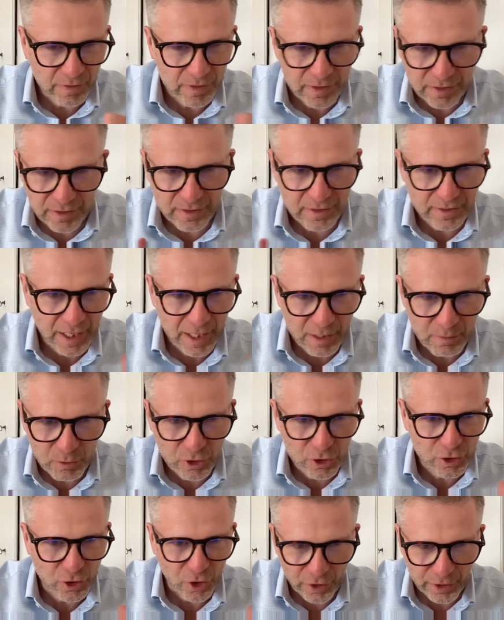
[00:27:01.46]
of in the same
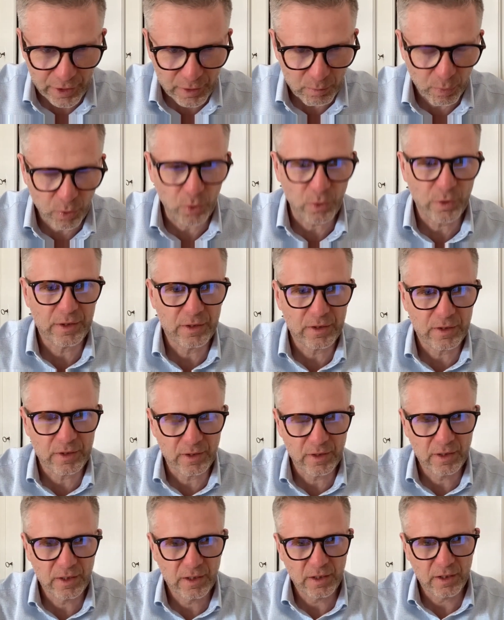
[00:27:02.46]
starting point
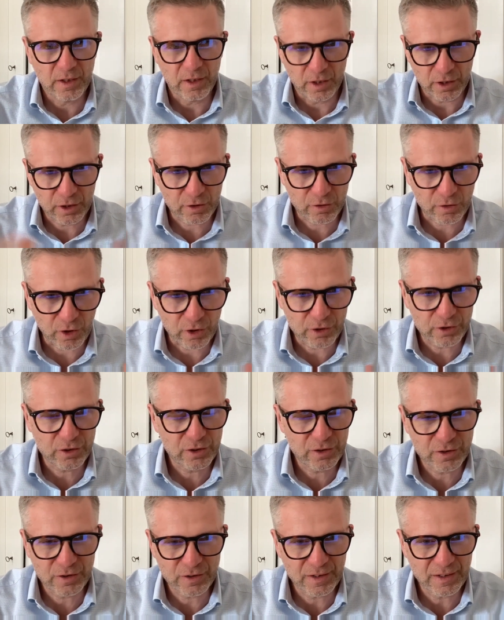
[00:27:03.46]

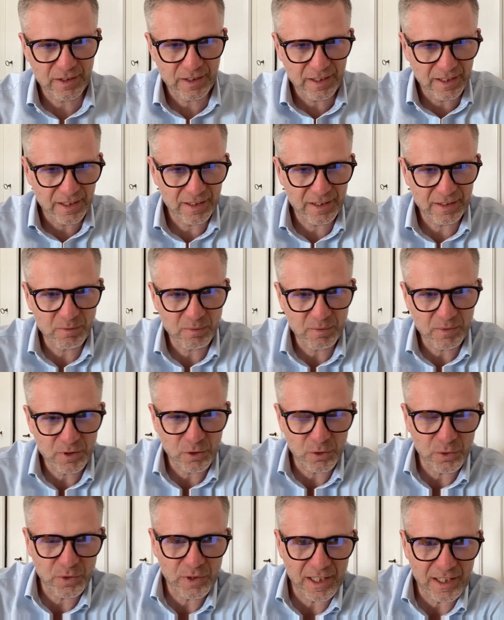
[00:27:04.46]
across?
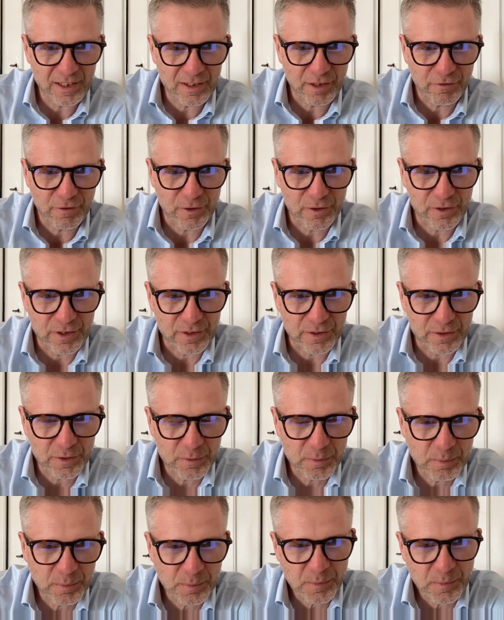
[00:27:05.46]
Do you see any differences?